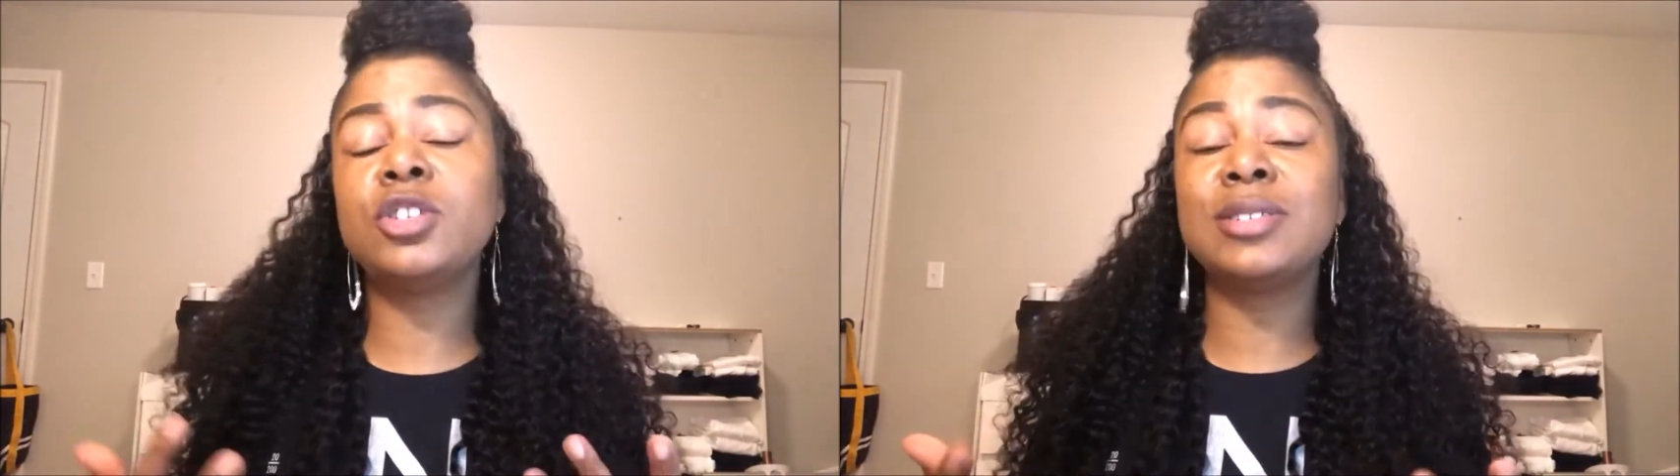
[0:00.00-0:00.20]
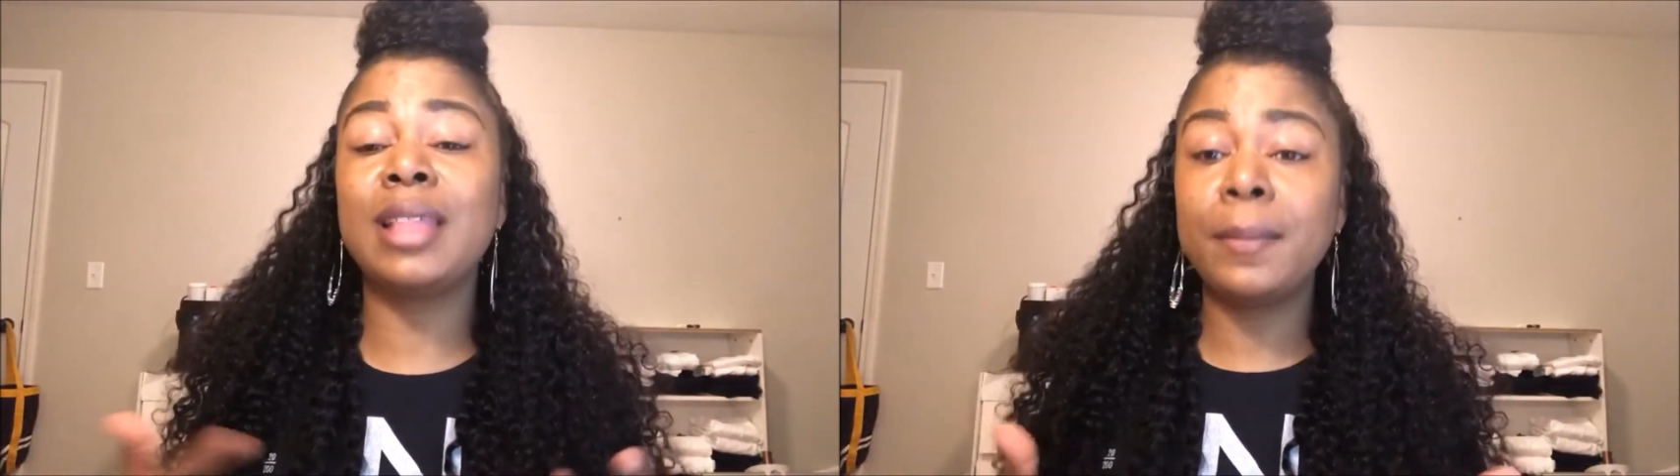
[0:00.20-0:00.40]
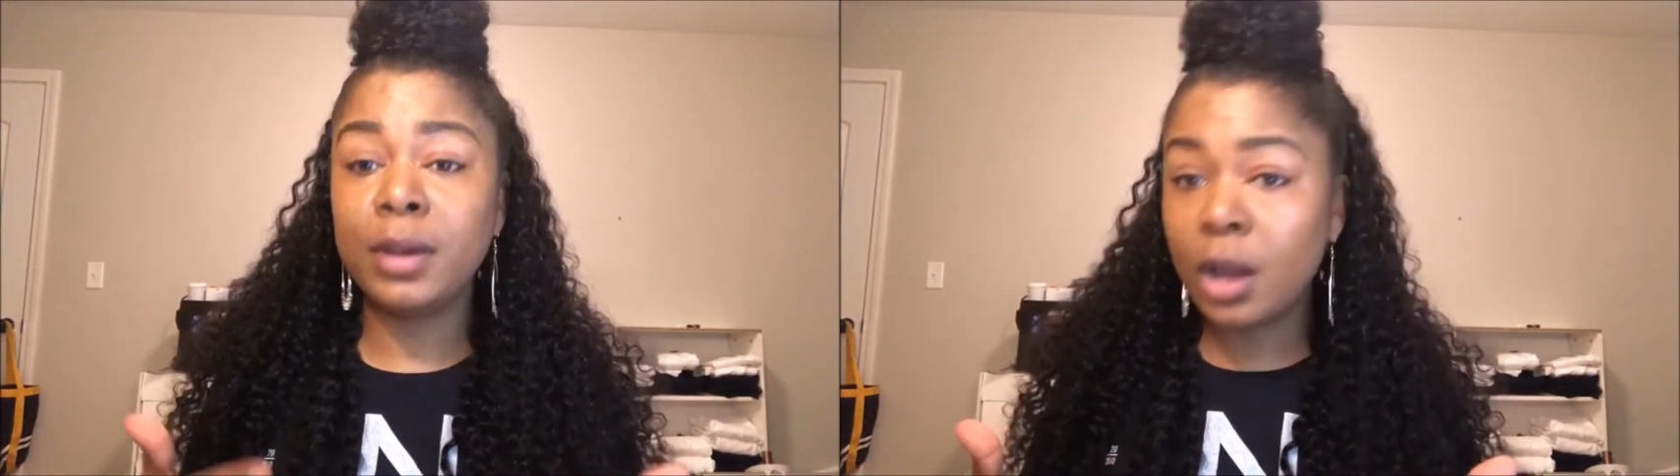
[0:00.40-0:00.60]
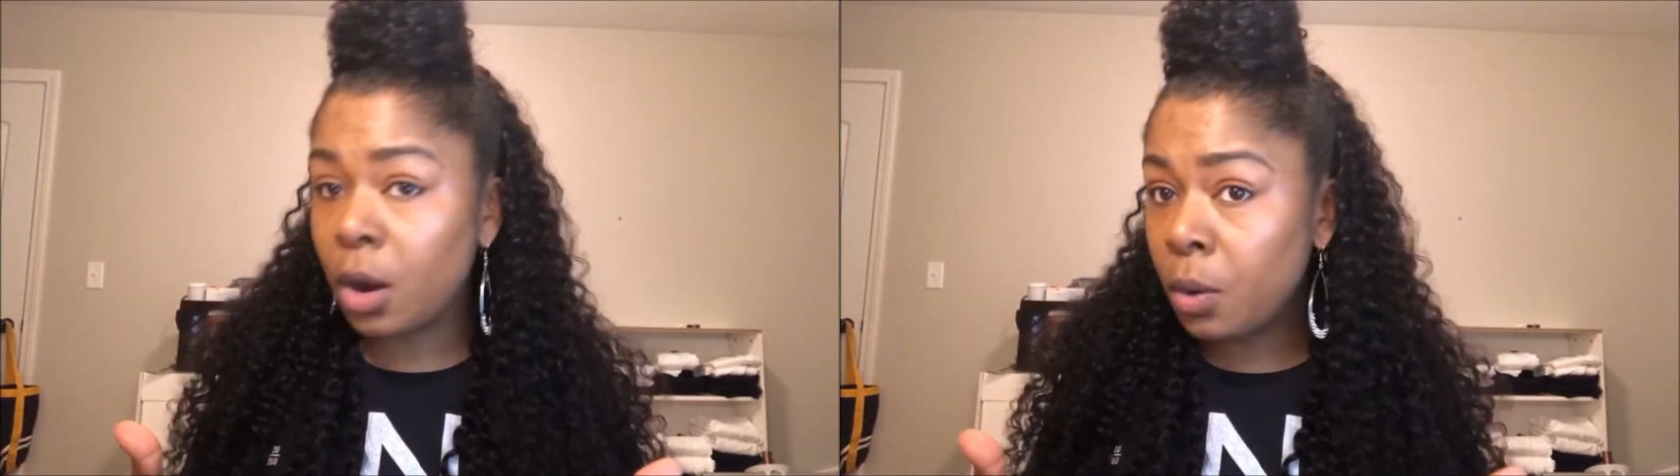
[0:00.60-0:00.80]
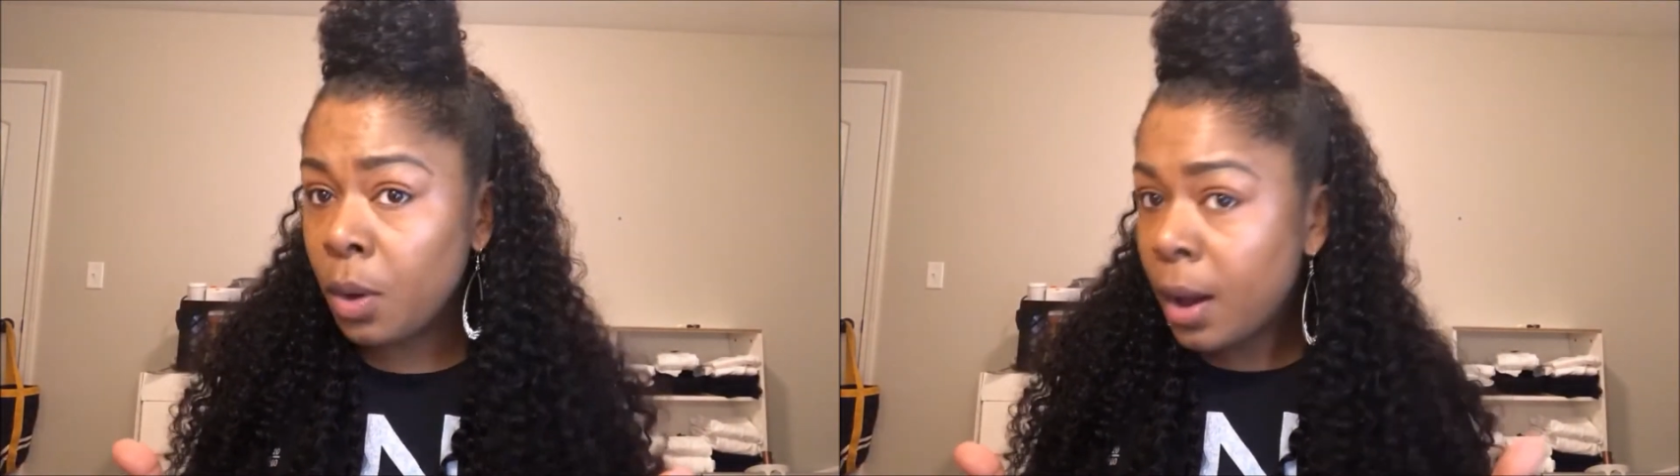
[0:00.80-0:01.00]
just let me
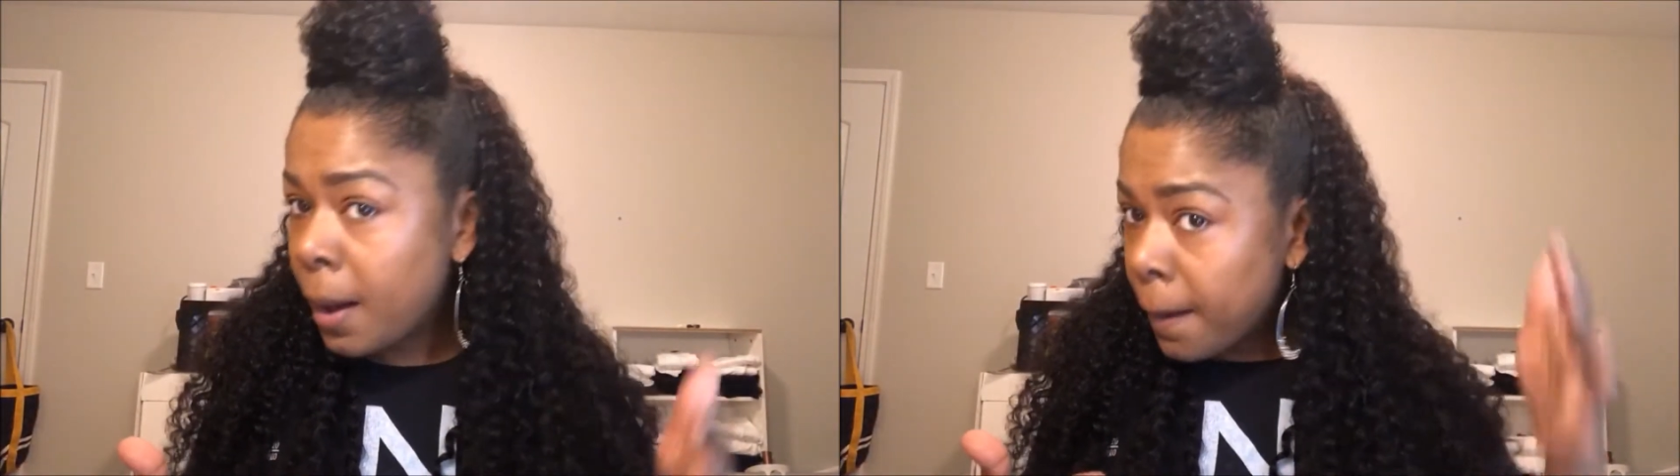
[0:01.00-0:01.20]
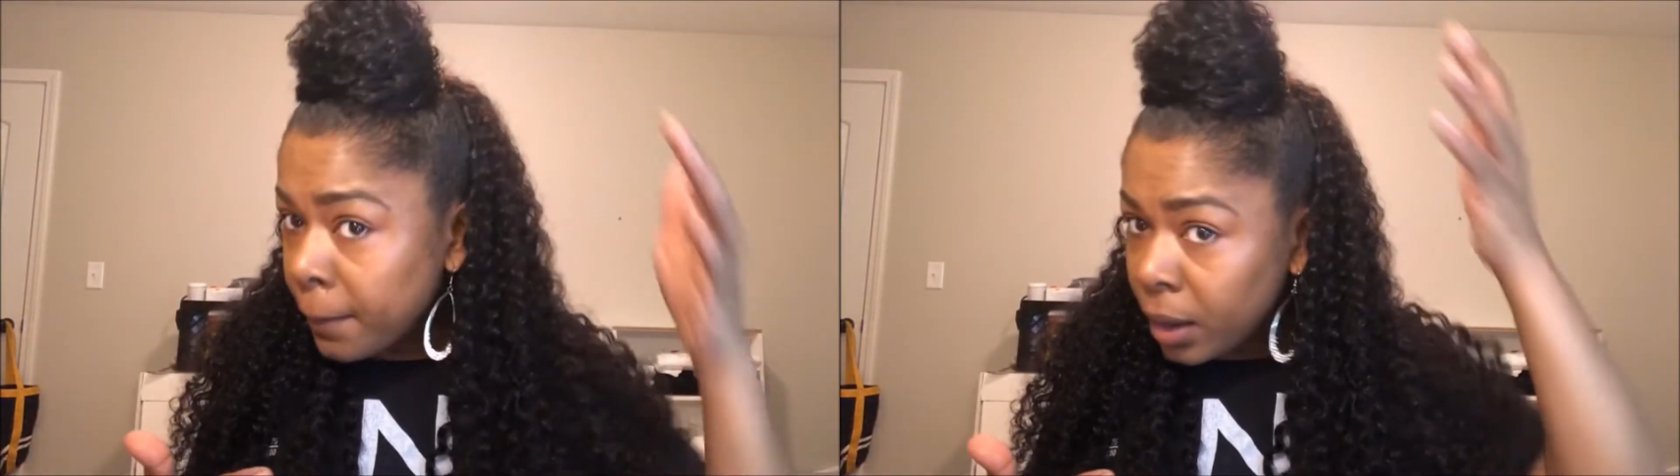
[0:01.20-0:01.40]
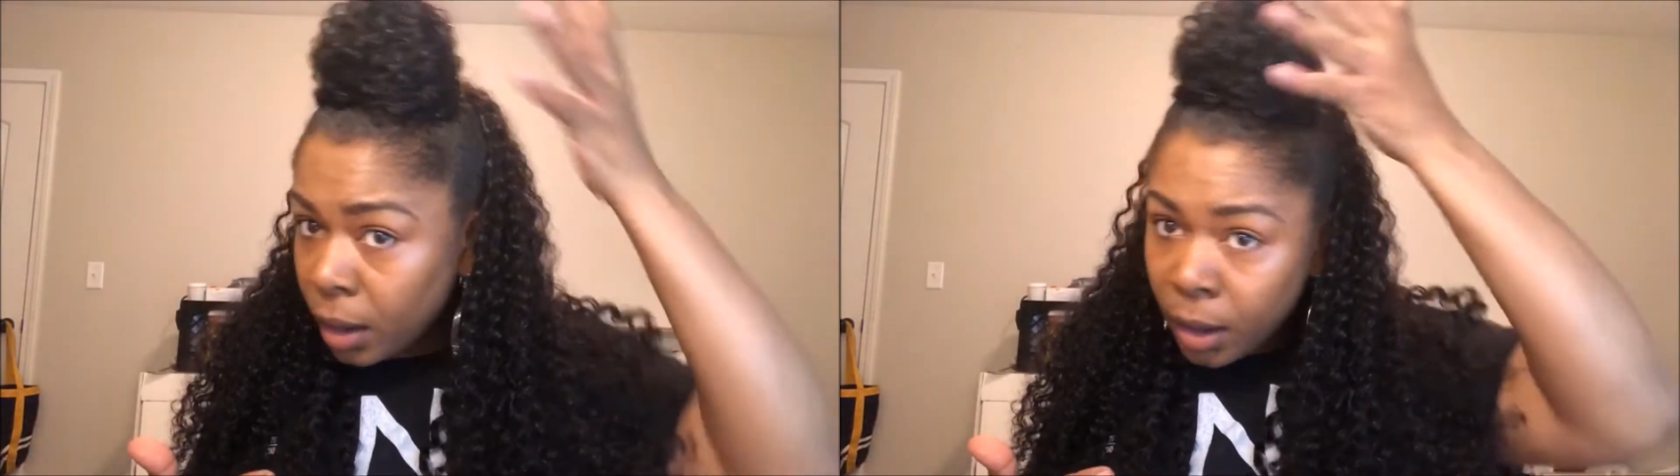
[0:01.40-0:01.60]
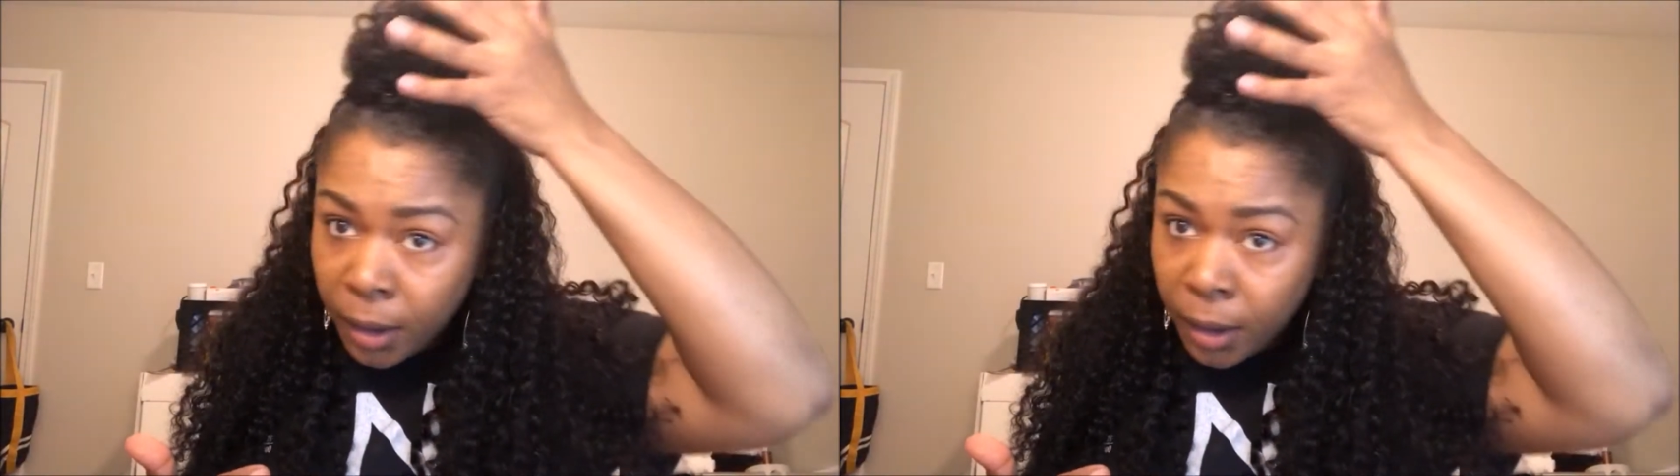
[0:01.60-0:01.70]
know. But